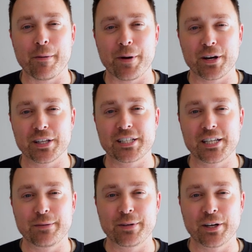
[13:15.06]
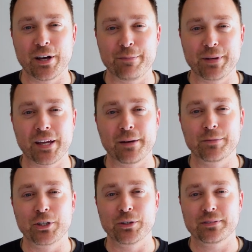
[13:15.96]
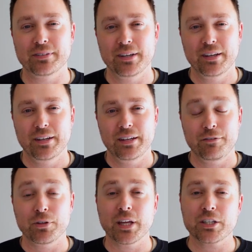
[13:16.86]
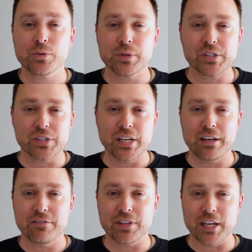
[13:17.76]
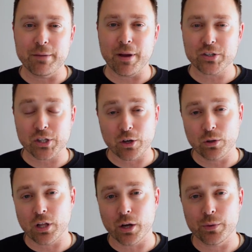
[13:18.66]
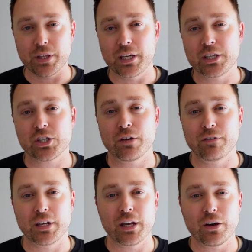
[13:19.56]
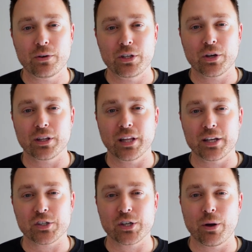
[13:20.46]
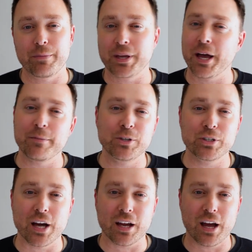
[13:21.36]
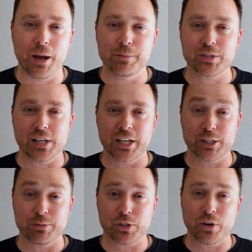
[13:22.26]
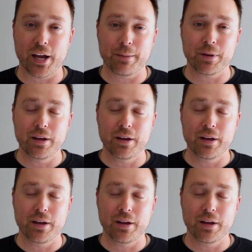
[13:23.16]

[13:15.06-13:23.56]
a part of the team here at Become New. If you'd like to receive the emails that go along with each video, you can let us know at becomenew.com/subscribe.